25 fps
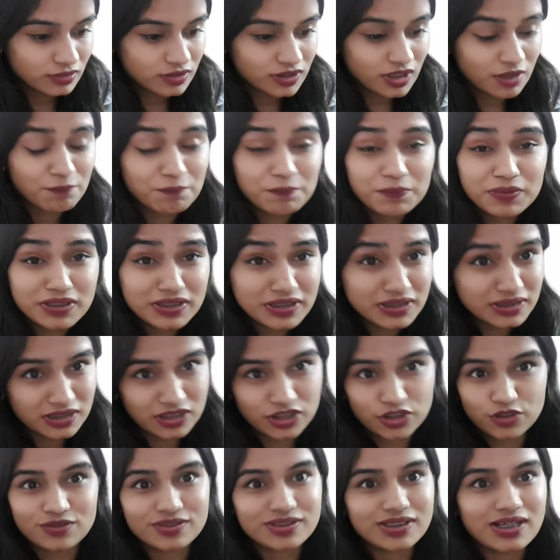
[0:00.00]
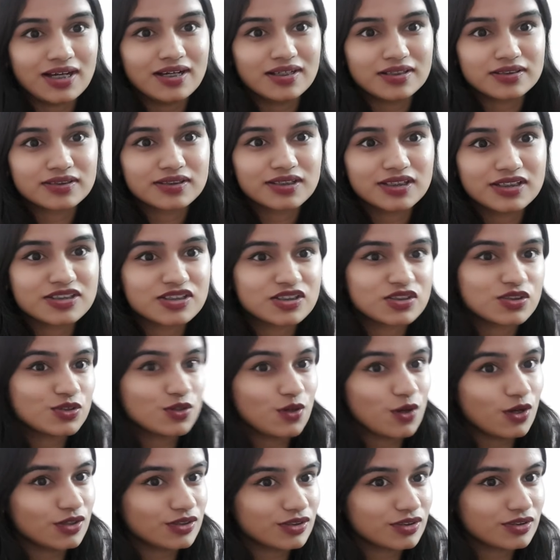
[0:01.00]
completing your task. It's
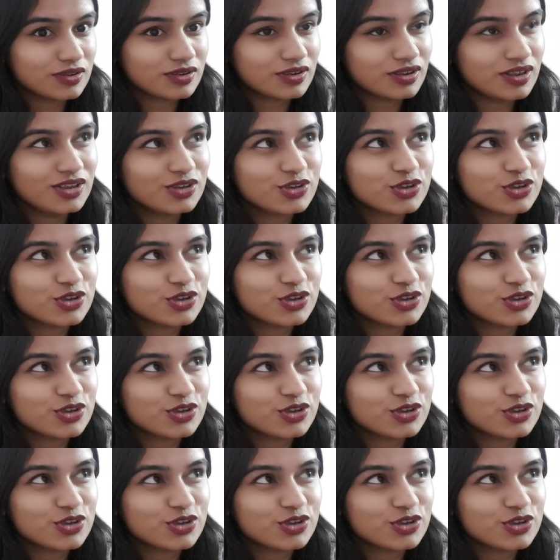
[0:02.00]
not